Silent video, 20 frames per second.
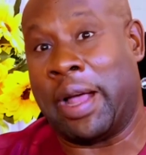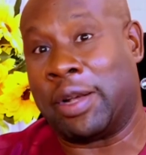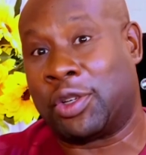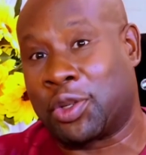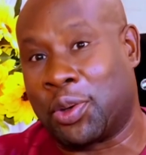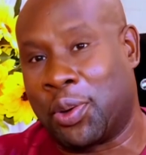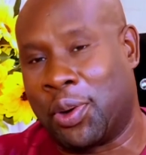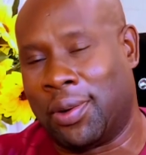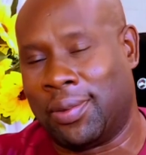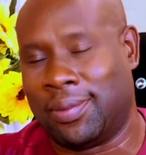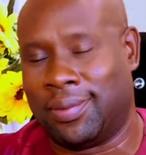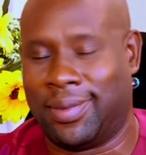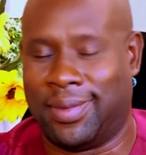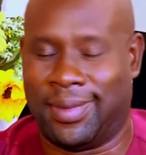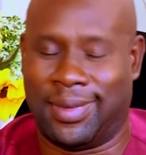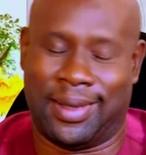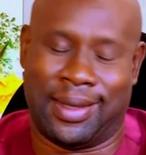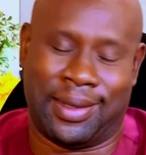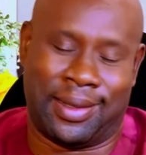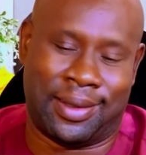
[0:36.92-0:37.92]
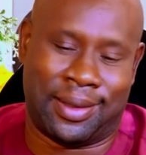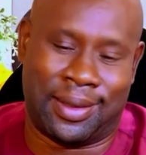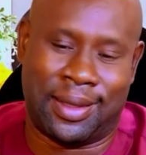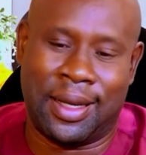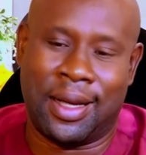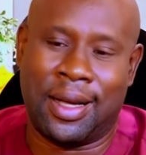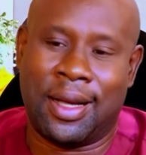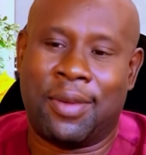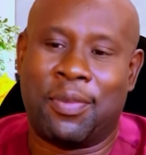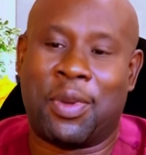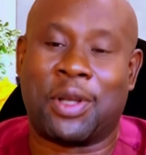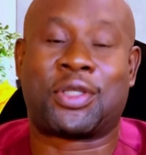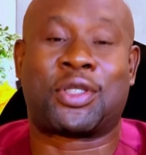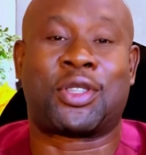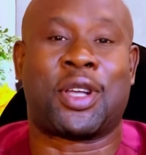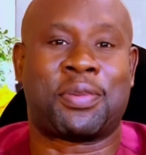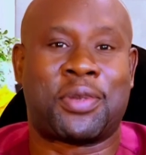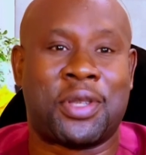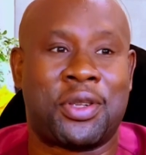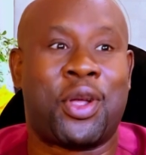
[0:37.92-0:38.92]
petrol, but
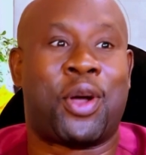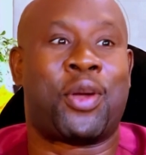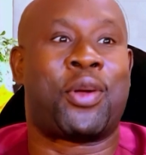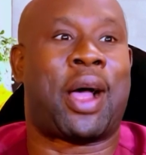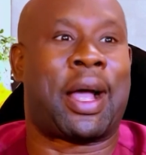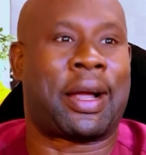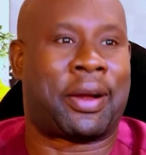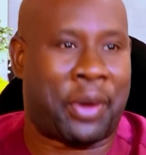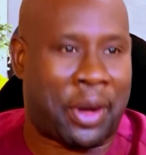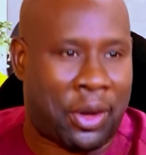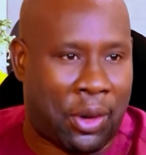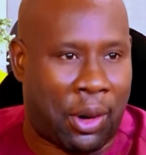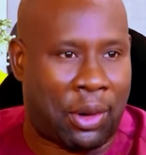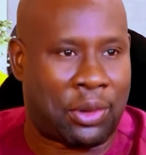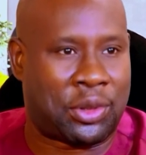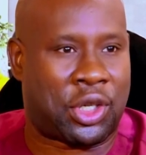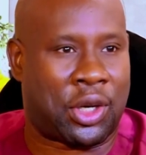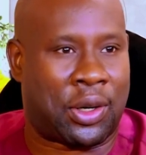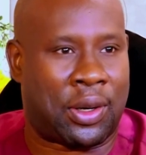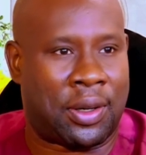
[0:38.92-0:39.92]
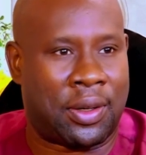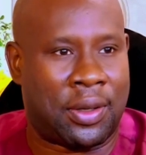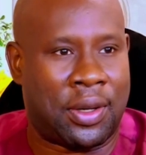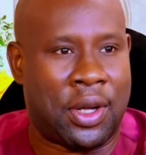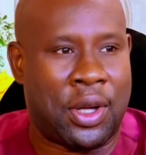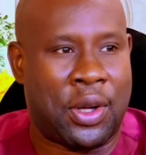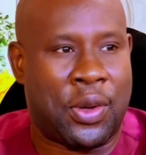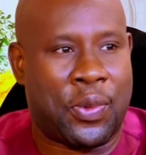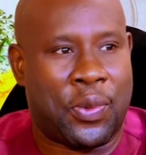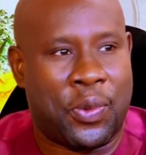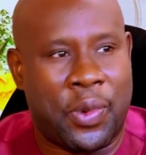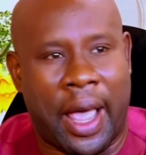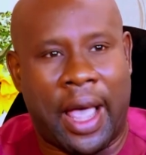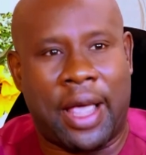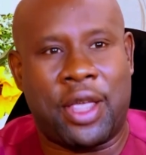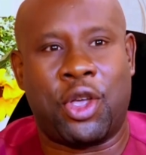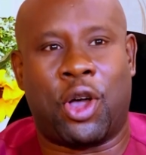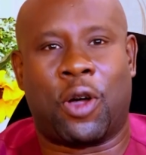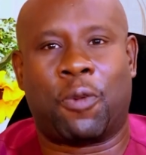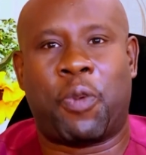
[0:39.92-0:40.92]
subsidy on agriculture. Where
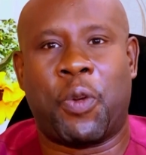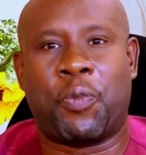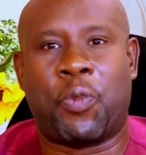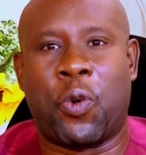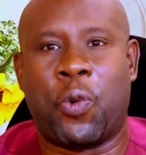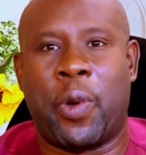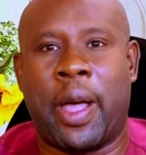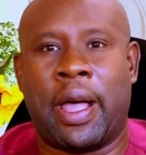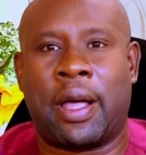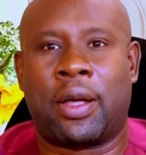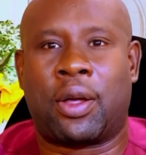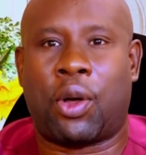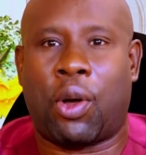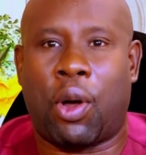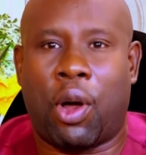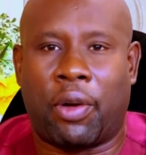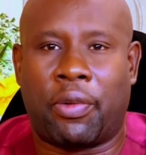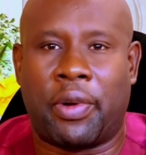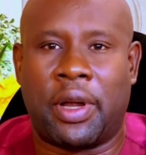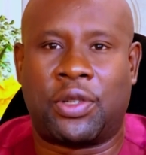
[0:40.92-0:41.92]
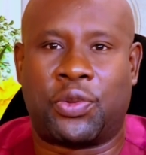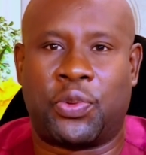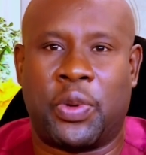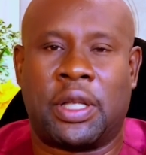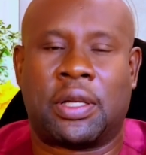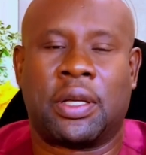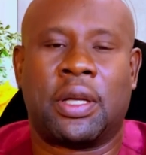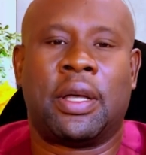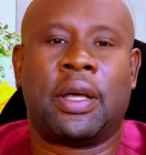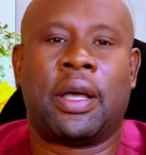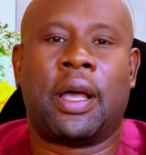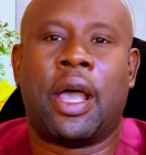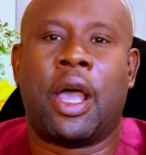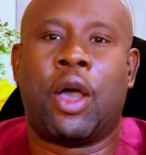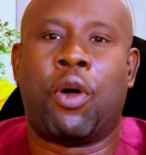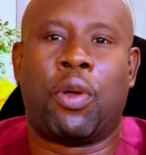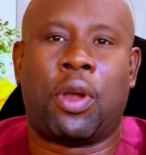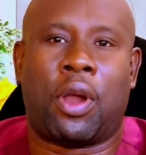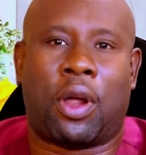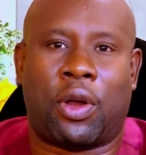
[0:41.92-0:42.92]
young people were encouraged with a
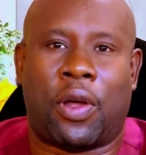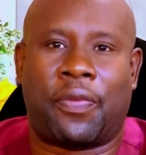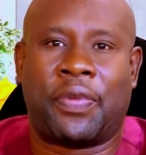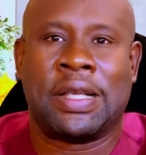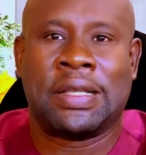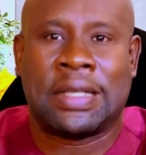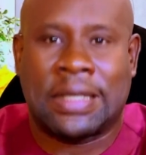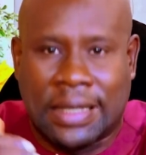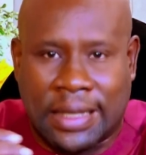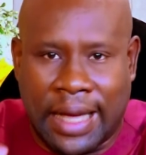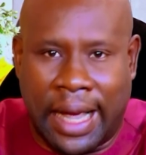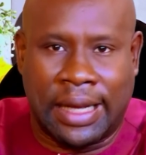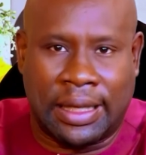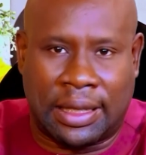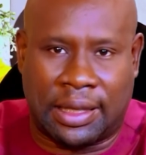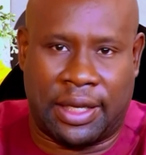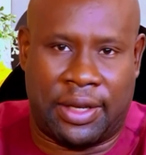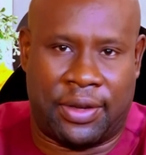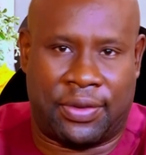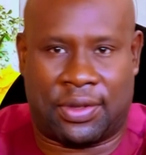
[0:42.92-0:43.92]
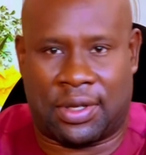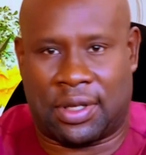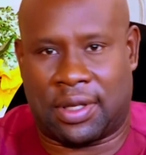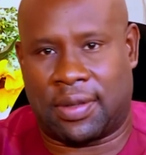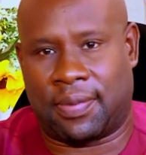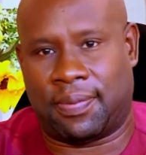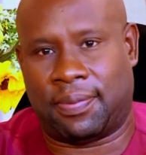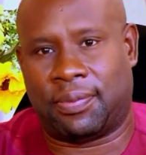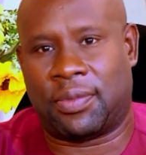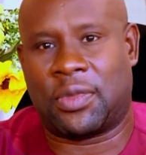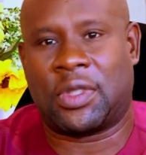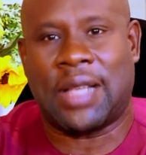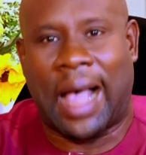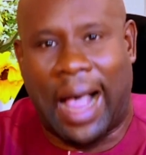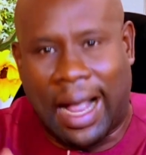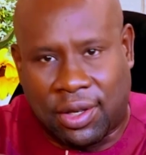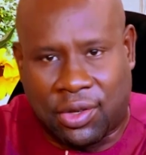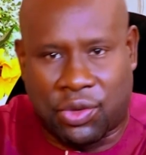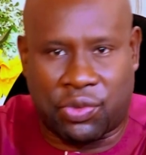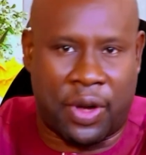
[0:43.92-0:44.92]
whole lot of incentives,
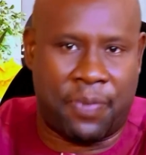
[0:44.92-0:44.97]
tax